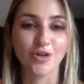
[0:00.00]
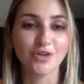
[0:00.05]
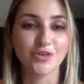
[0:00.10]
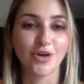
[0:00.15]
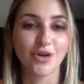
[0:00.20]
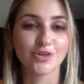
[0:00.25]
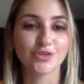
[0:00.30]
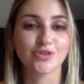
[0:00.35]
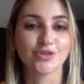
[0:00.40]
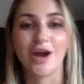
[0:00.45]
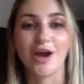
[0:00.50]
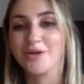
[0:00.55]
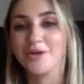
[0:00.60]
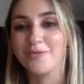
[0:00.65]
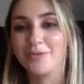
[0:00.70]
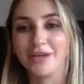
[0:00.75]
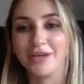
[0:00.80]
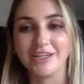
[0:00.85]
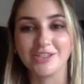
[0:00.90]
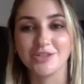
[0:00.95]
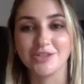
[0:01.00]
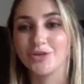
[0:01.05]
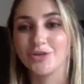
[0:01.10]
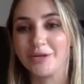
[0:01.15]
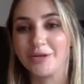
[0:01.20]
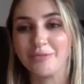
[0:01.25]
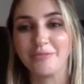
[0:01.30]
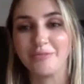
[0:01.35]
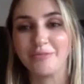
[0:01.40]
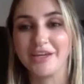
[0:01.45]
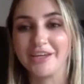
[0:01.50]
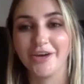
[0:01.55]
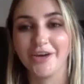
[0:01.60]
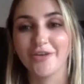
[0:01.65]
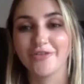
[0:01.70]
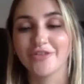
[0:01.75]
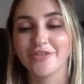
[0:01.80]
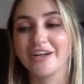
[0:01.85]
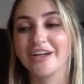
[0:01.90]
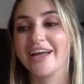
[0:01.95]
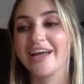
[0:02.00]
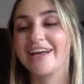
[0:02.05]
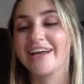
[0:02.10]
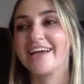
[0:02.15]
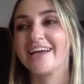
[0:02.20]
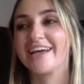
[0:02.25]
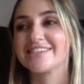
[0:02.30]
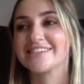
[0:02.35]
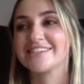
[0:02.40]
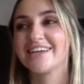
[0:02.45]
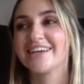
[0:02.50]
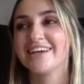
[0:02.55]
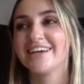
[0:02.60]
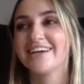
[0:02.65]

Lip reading: and not trying to be too nitpicky over it, I guess